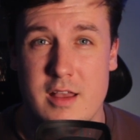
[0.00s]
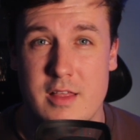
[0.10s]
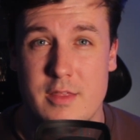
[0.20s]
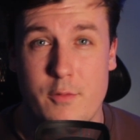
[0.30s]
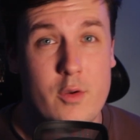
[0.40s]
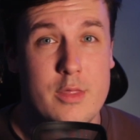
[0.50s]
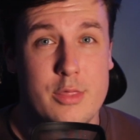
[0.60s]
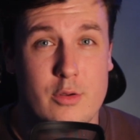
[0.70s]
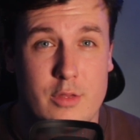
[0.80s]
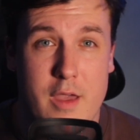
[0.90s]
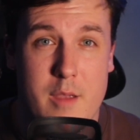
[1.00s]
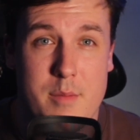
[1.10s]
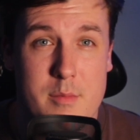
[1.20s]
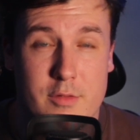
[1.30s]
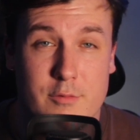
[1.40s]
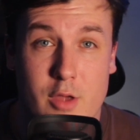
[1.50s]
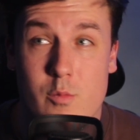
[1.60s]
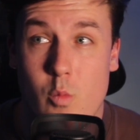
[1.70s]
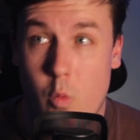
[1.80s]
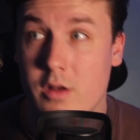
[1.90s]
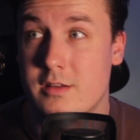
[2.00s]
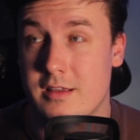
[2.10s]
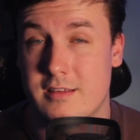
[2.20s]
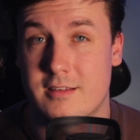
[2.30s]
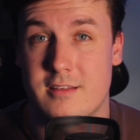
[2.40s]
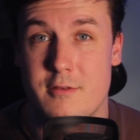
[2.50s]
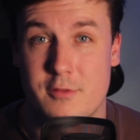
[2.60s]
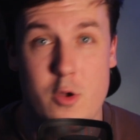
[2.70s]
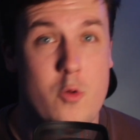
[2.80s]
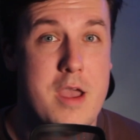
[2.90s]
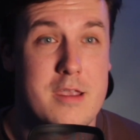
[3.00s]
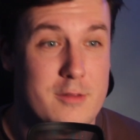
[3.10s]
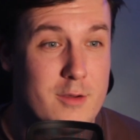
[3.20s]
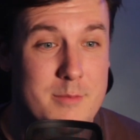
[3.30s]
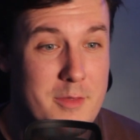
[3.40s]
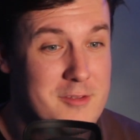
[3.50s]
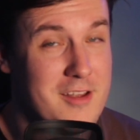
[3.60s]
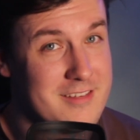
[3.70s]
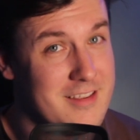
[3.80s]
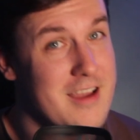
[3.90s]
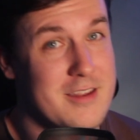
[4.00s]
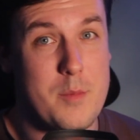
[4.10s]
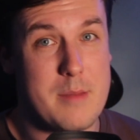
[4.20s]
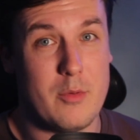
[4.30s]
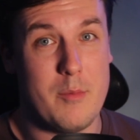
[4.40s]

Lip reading: The 14th Doctor therapy must have done wonders, because there is no way you talk about the genocidal people by